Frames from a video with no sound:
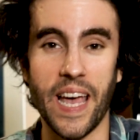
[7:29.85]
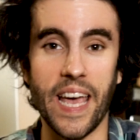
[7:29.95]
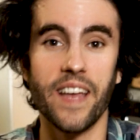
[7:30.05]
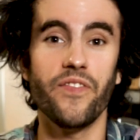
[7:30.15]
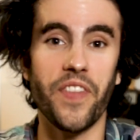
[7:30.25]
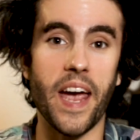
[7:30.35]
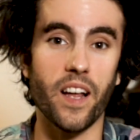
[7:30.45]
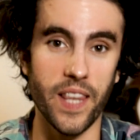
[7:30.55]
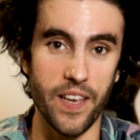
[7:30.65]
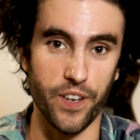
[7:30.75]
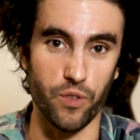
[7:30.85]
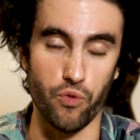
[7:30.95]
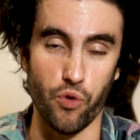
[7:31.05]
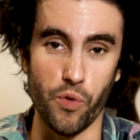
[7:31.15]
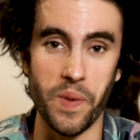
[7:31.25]
in their living
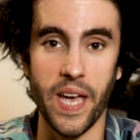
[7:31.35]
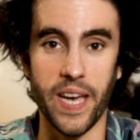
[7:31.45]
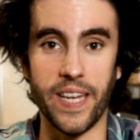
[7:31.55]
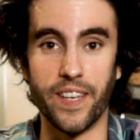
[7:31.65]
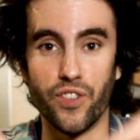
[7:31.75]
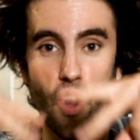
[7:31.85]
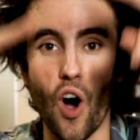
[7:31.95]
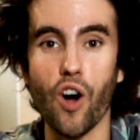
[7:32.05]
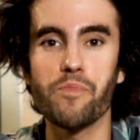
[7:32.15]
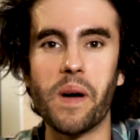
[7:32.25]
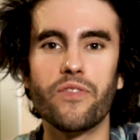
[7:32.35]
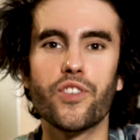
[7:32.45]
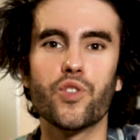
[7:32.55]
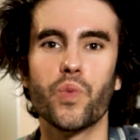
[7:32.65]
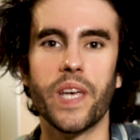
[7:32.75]
room in an
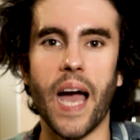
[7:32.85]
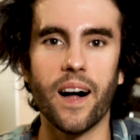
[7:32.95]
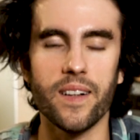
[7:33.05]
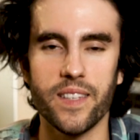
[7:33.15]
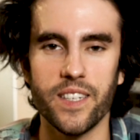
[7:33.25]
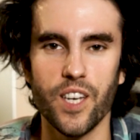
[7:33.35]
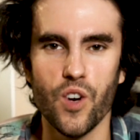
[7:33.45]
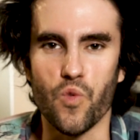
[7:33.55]
augmented reality